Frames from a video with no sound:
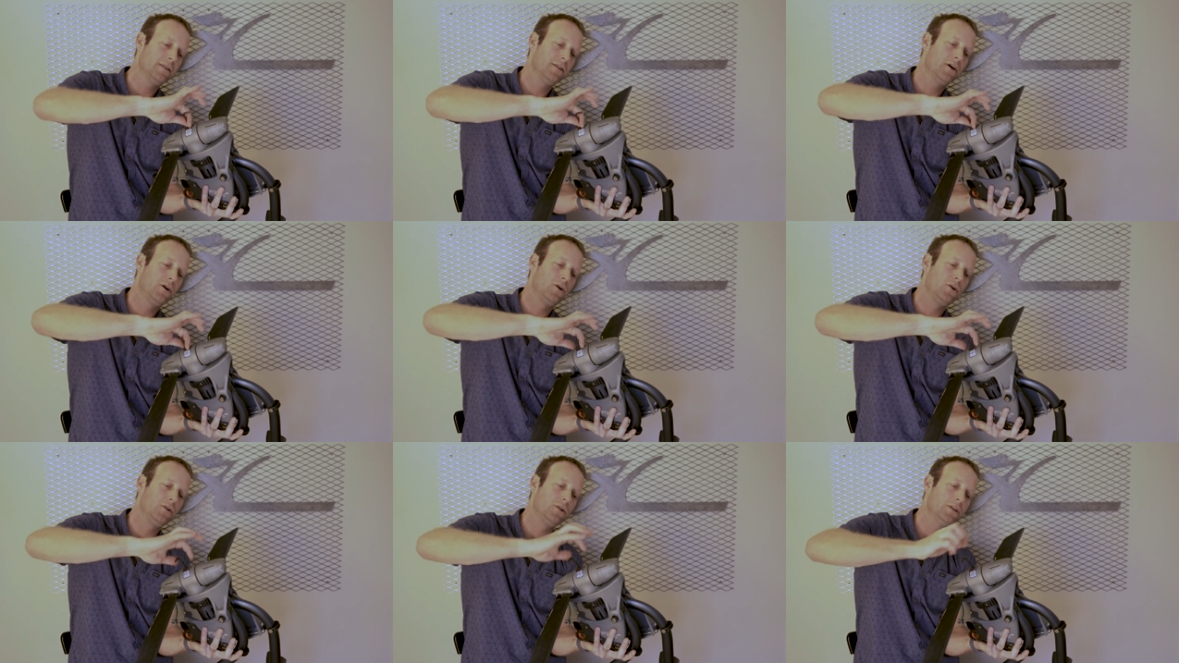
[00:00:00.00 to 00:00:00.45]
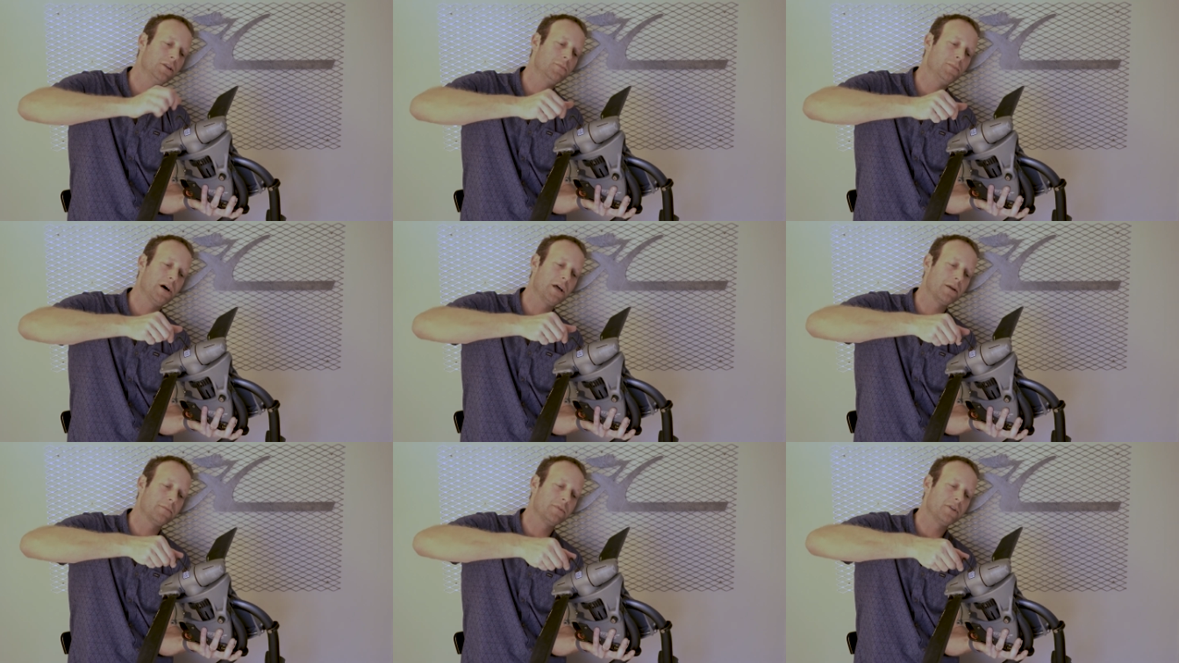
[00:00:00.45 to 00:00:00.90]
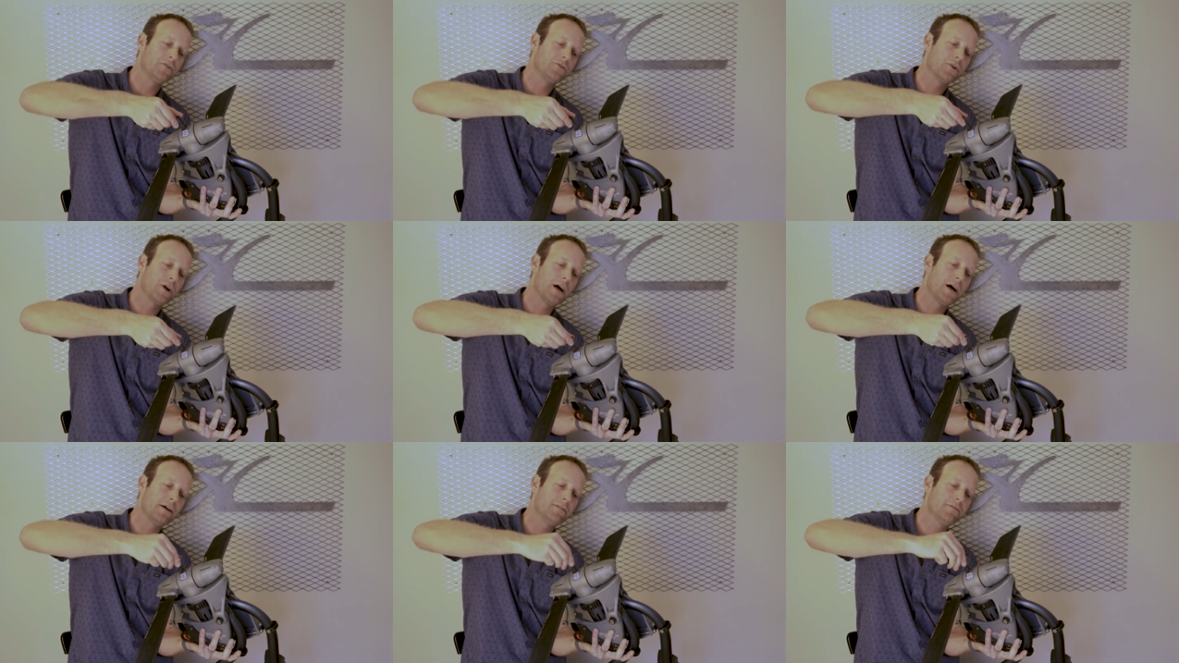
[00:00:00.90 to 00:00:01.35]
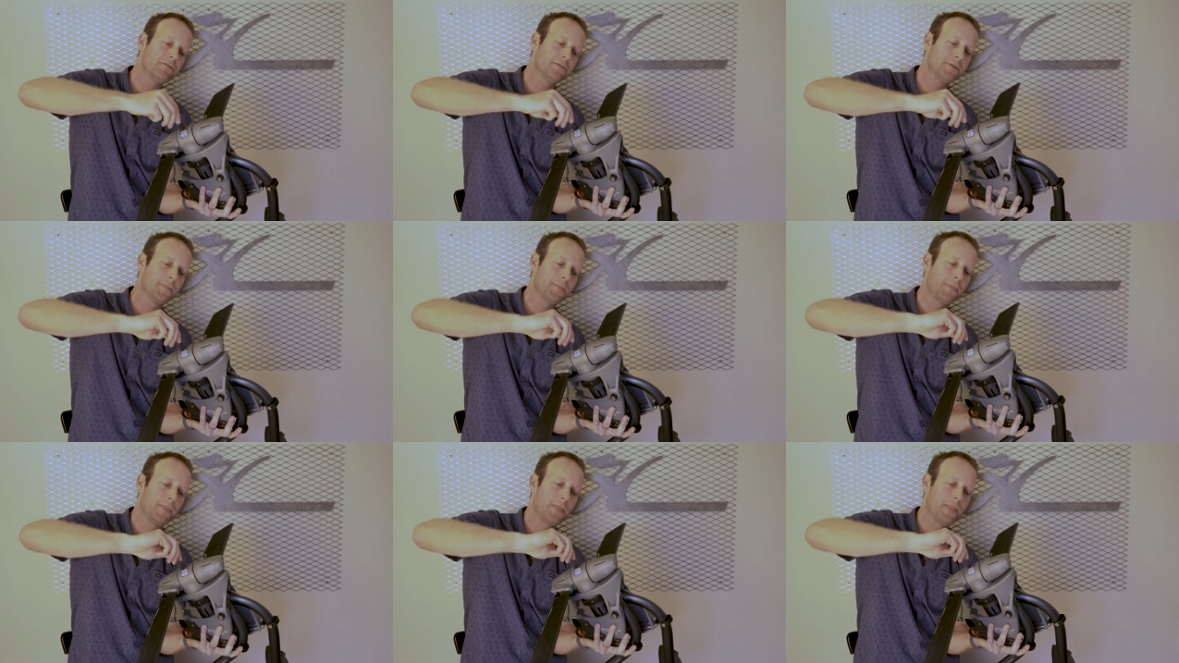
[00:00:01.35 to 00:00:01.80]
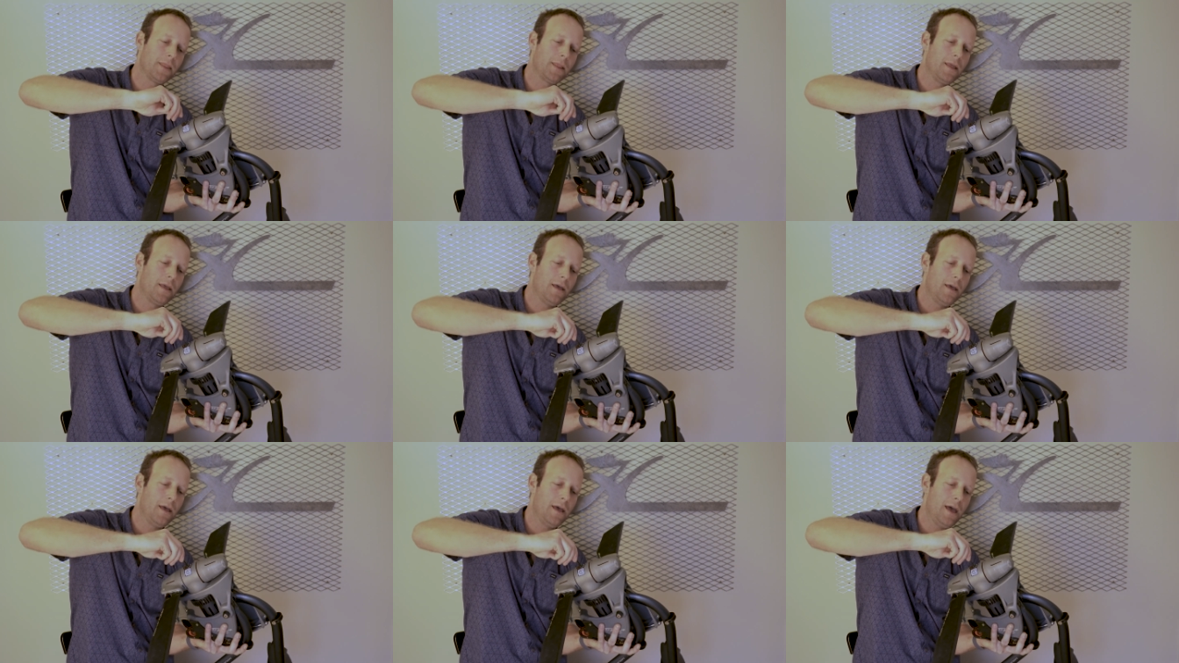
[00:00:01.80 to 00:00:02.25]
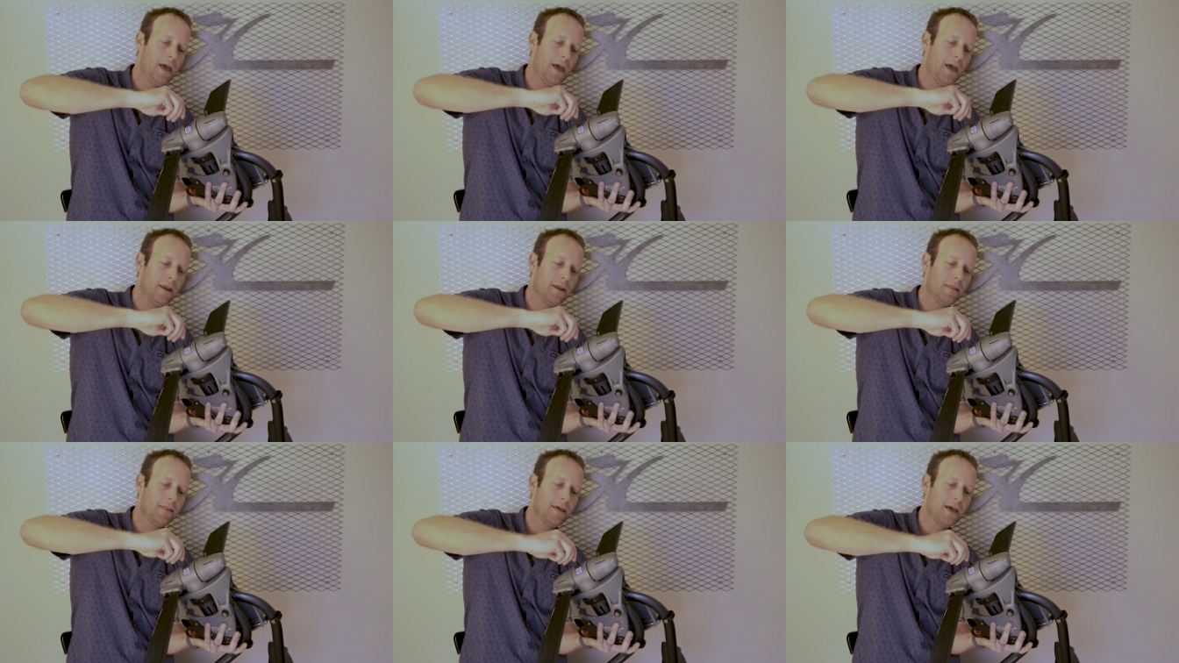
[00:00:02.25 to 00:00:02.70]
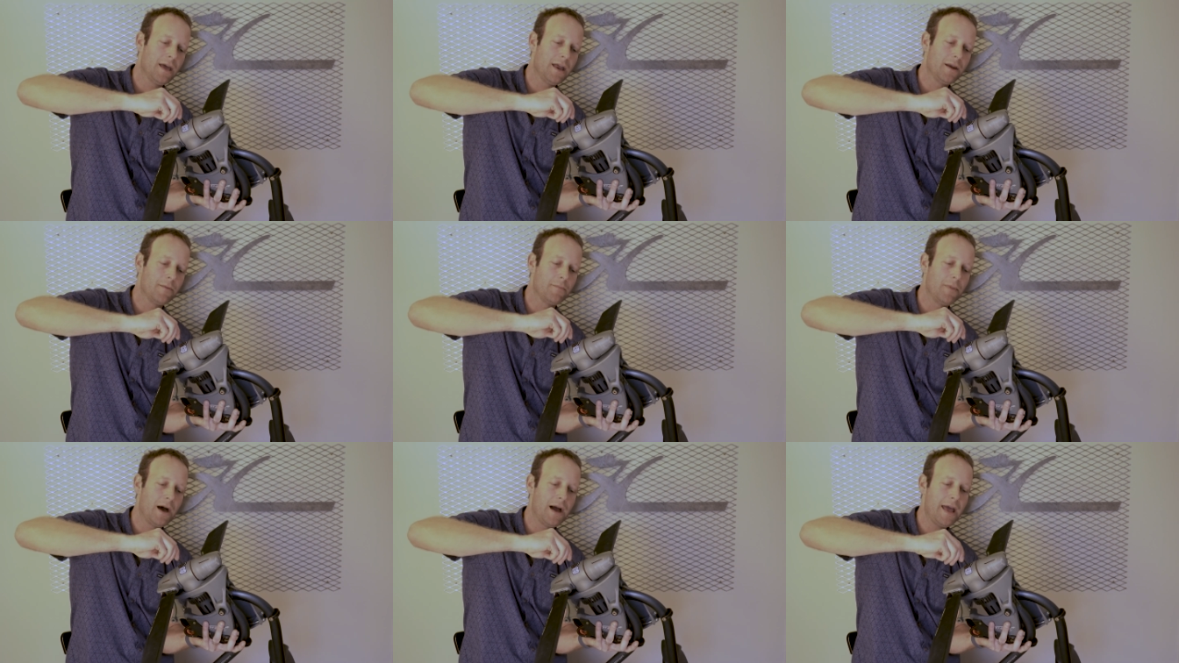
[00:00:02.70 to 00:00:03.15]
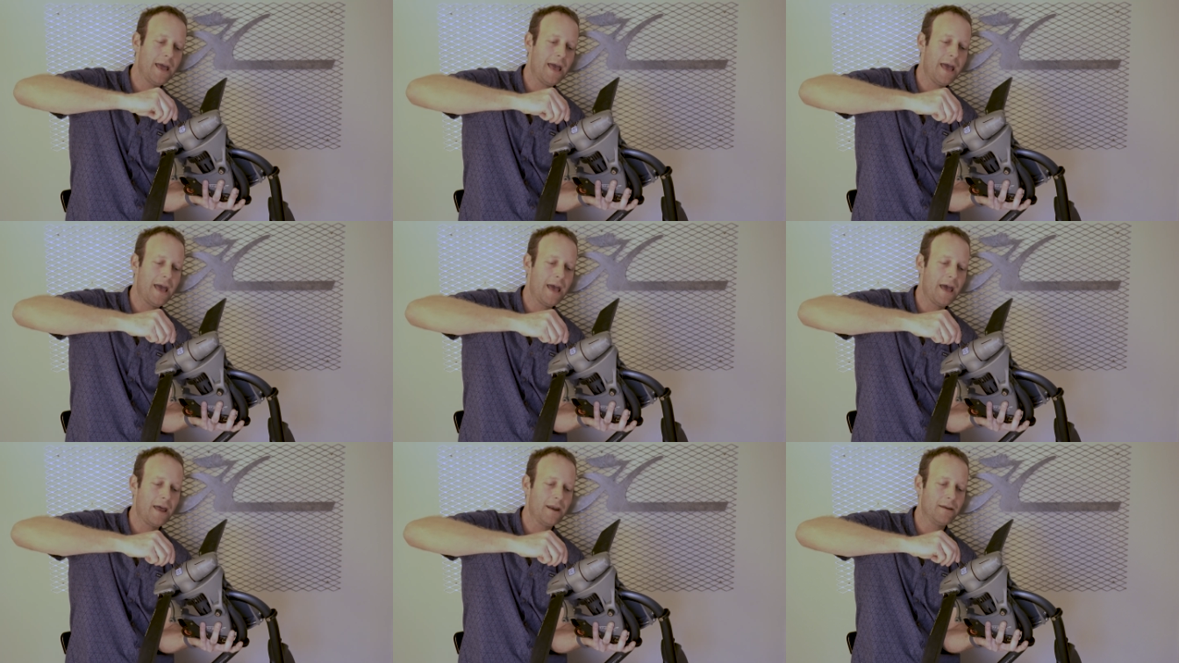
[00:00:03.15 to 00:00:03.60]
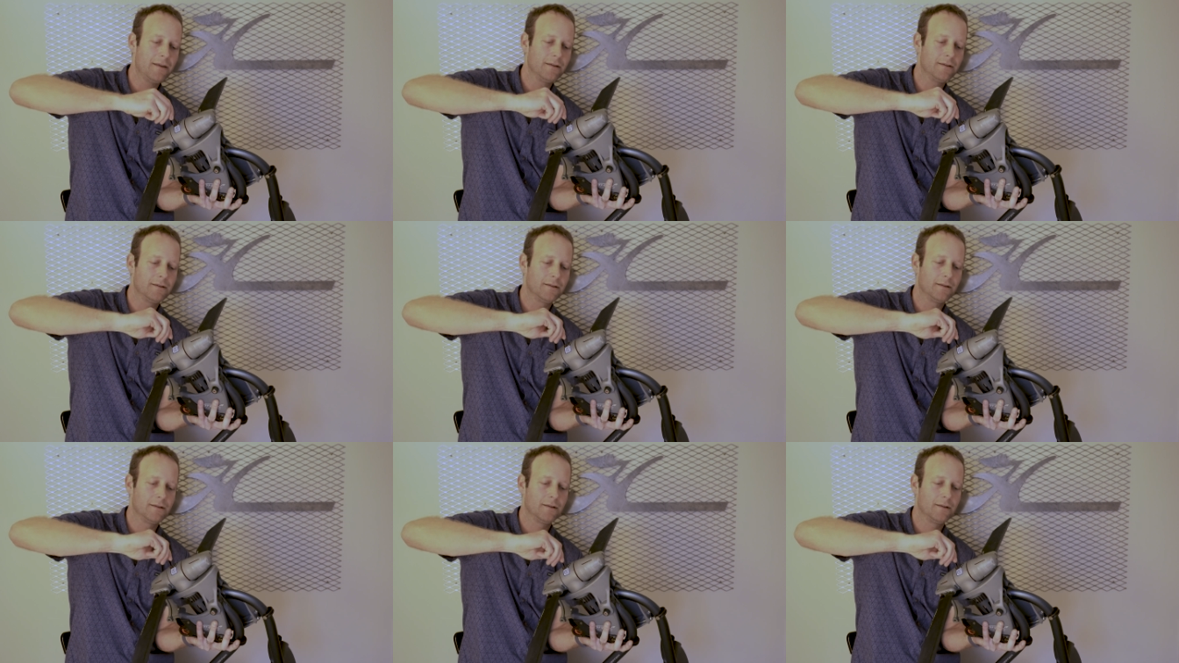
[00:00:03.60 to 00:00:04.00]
in the hole in the bottom of the drive. And then by hand,